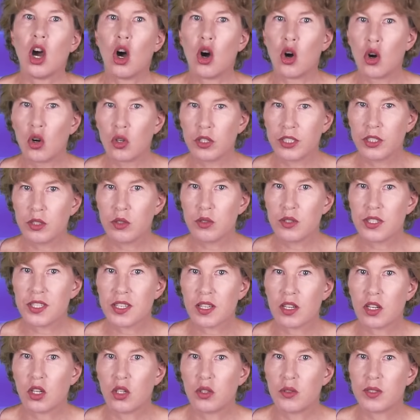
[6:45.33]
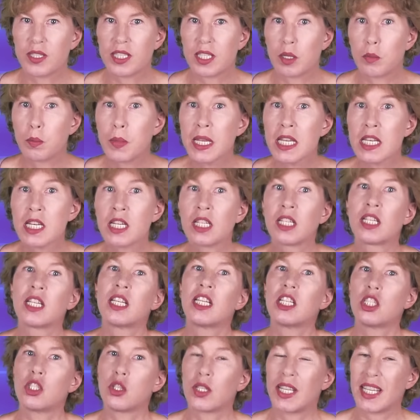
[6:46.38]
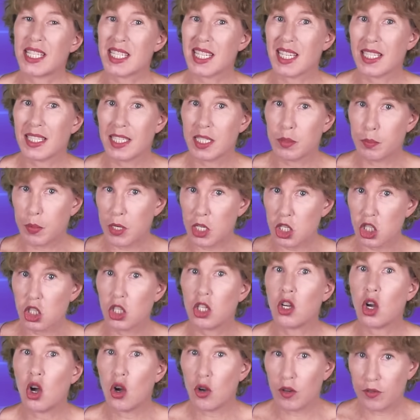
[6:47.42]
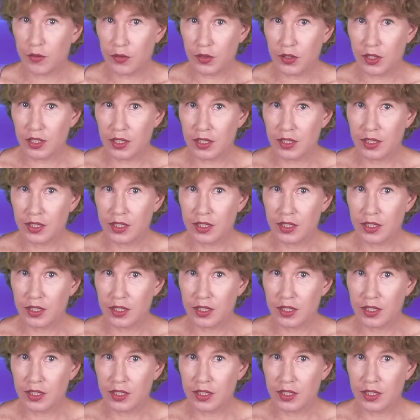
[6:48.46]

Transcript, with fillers: or use the code Sabina to get a special offer.